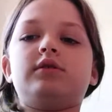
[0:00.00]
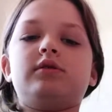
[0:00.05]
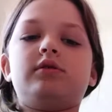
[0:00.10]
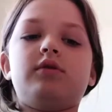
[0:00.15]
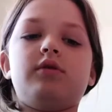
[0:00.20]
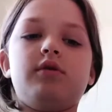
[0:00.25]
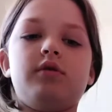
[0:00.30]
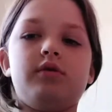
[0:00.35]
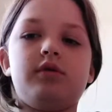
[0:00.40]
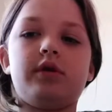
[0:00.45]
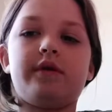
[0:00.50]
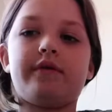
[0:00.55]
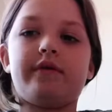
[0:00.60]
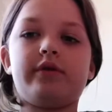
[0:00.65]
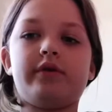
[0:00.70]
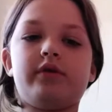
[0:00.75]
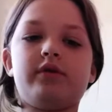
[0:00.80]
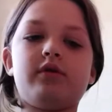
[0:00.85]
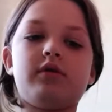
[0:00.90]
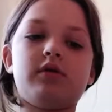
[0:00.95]
to
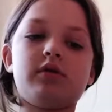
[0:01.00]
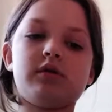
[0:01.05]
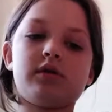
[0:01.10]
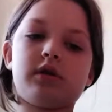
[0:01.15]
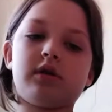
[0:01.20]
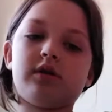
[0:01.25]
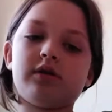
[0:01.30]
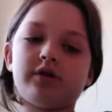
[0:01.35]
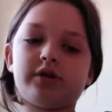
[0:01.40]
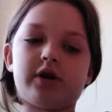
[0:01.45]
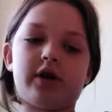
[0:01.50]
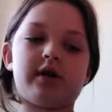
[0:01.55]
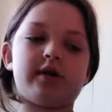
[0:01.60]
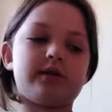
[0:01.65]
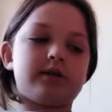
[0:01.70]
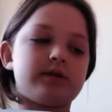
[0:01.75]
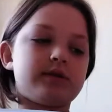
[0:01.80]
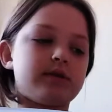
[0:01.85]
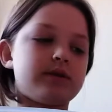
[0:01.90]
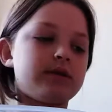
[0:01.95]
different
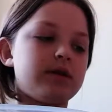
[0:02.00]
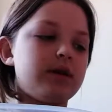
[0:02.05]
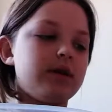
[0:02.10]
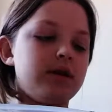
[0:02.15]
chunks.